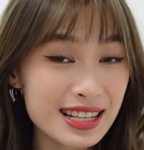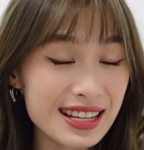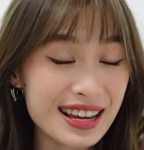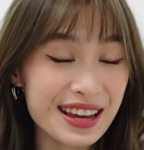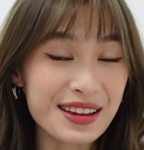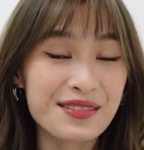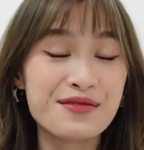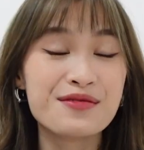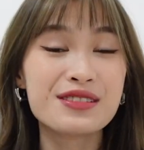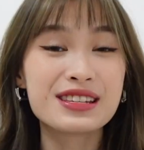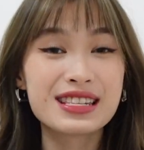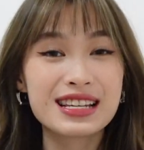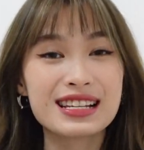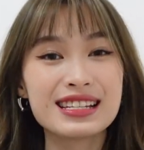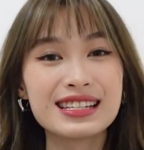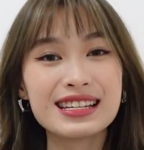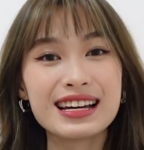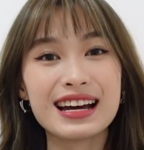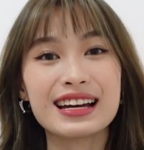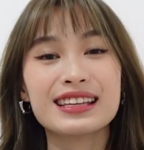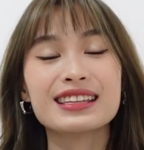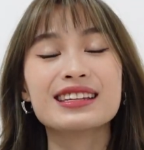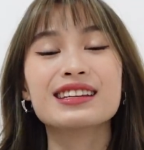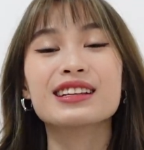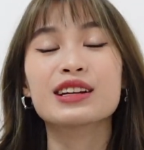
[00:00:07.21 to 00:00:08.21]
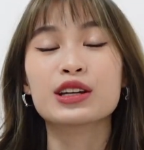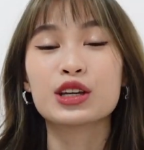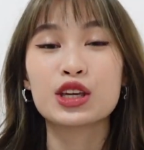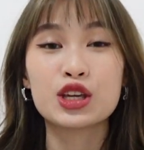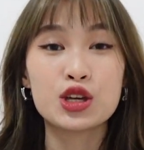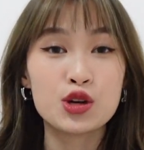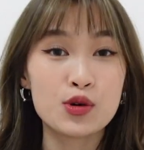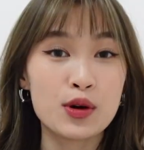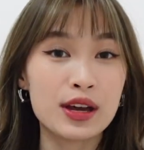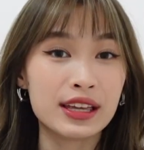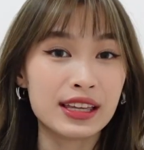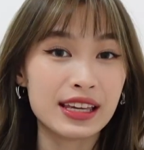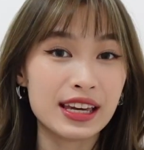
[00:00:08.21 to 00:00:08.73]
And recently I did a
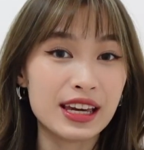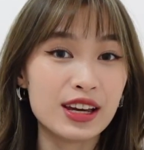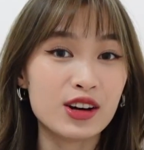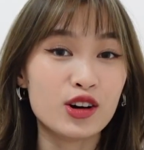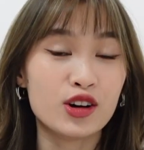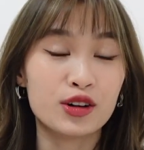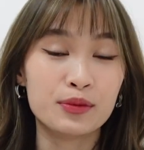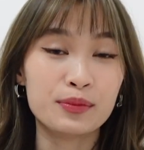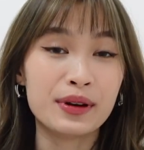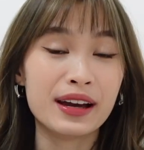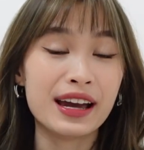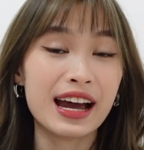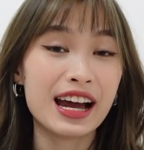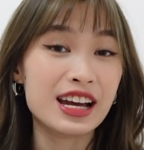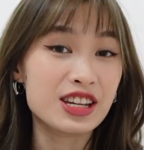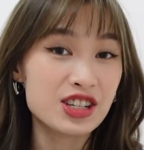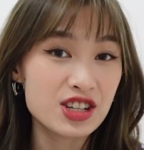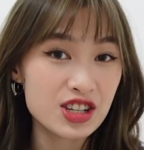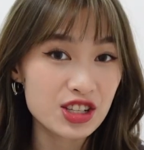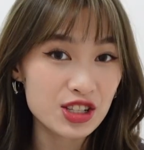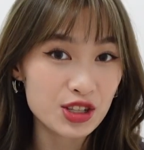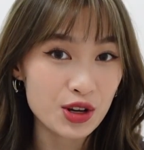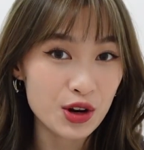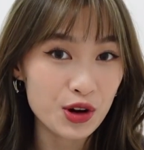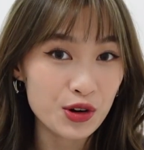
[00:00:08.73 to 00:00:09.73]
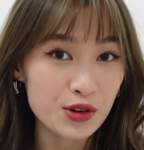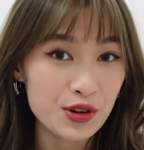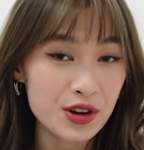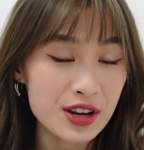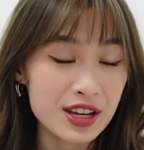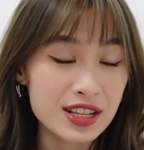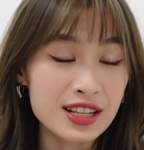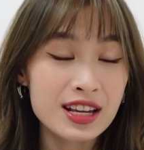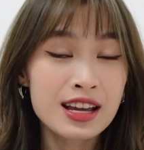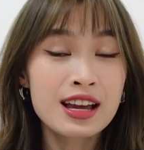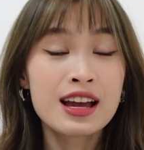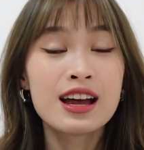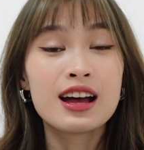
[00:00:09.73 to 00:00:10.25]
Q&A on my IG stories.